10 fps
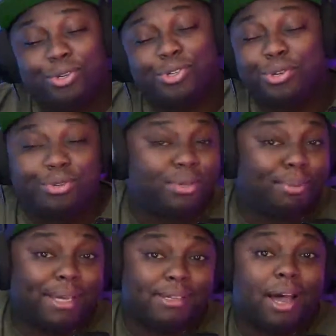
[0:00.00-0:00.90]
just choose the
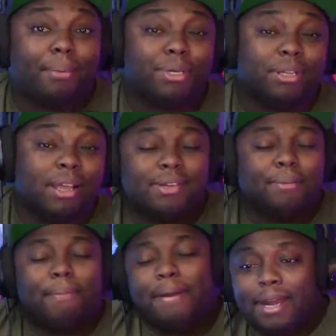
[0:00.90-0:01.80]
best option.
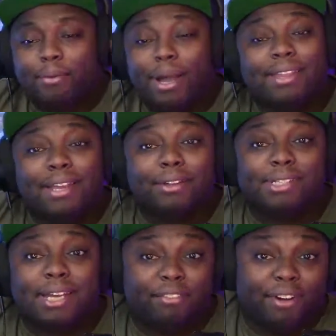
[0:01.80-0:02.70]
So I think it
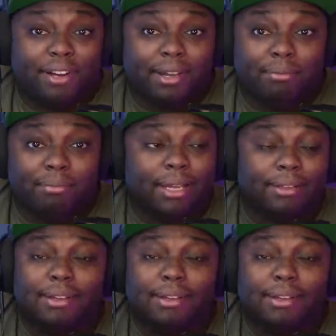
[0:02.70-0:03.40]
looks kind of funky, right?